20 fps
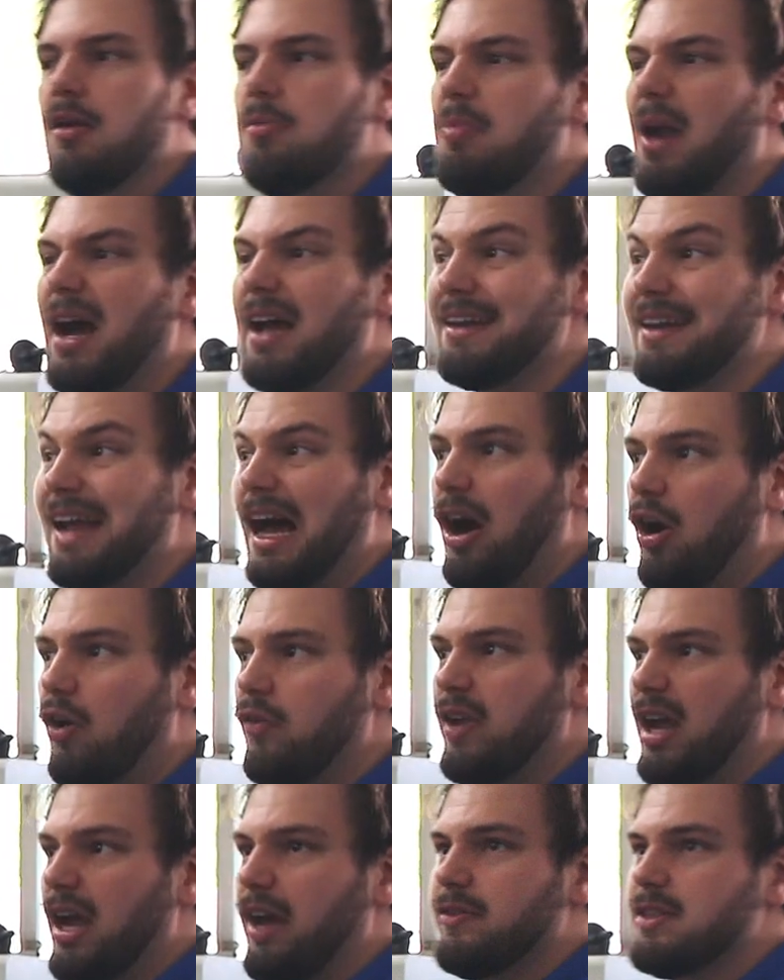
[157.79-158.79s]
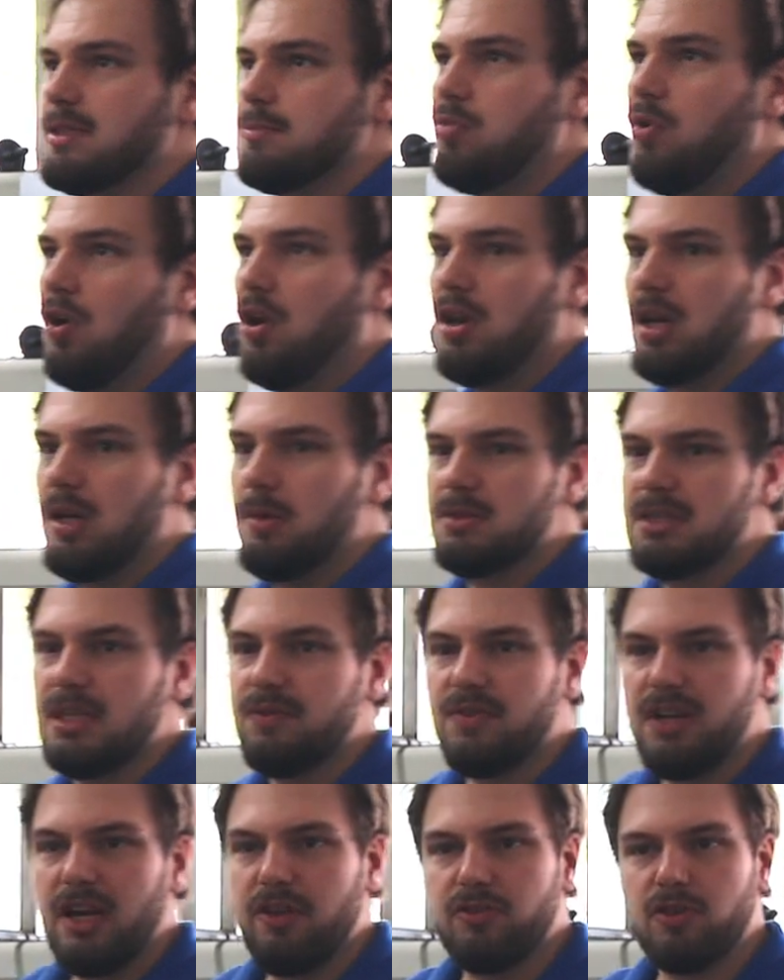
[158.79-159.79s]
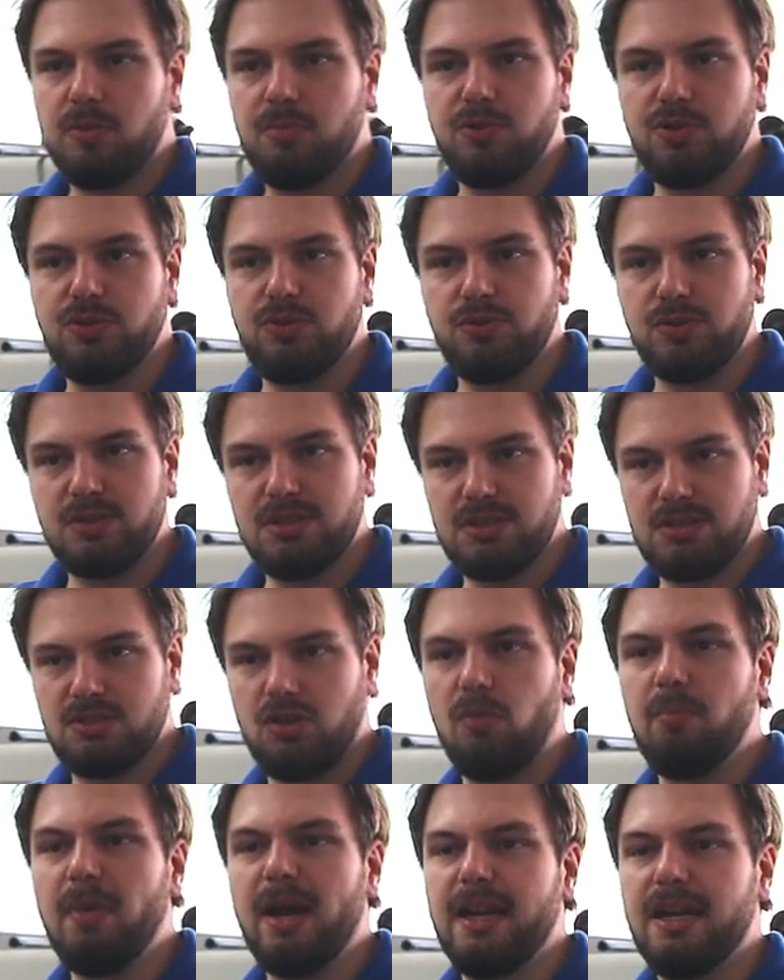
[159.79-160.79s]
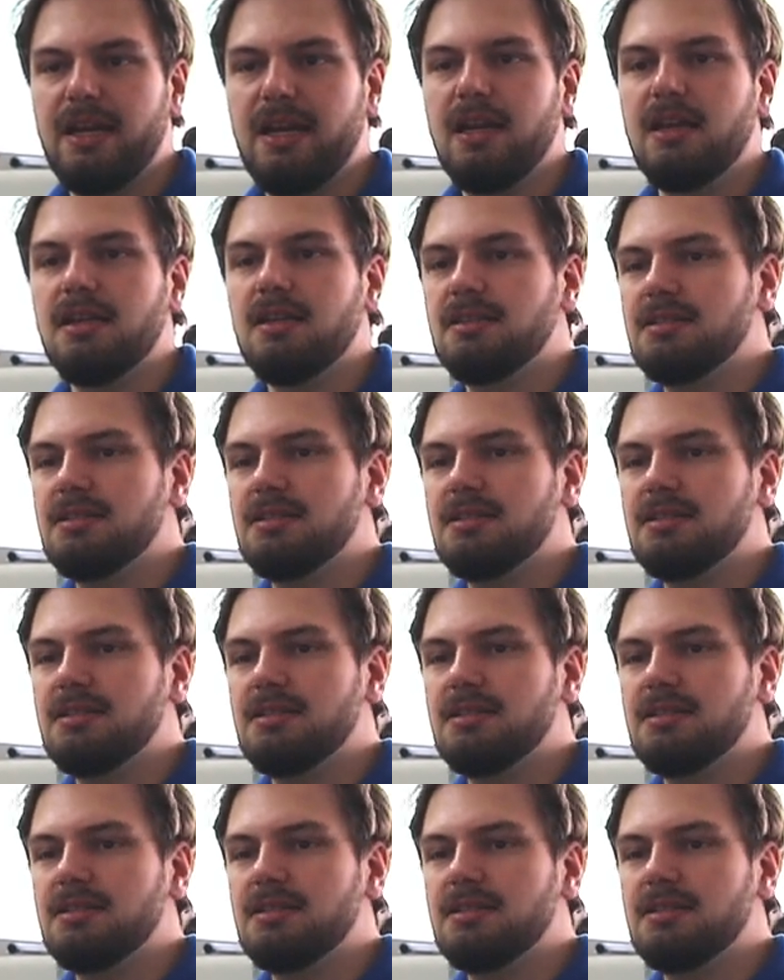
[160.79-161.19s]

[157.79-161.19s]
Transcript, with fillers: By now we have the problem that we have to produce so many